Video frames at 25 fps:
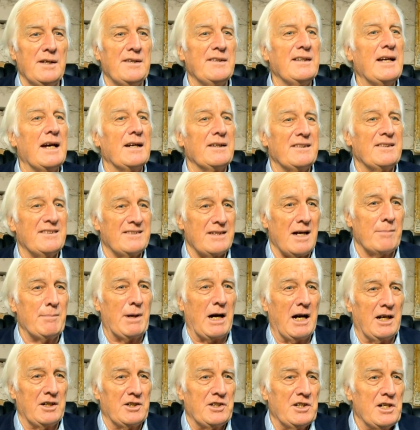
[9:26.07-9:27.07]
it's now
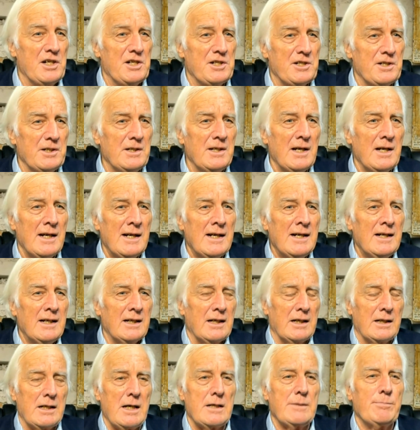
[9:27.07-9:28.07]
sub-artesian
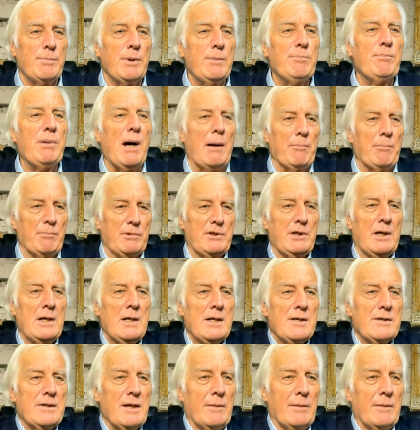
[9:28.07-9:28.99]
and it has to be pumped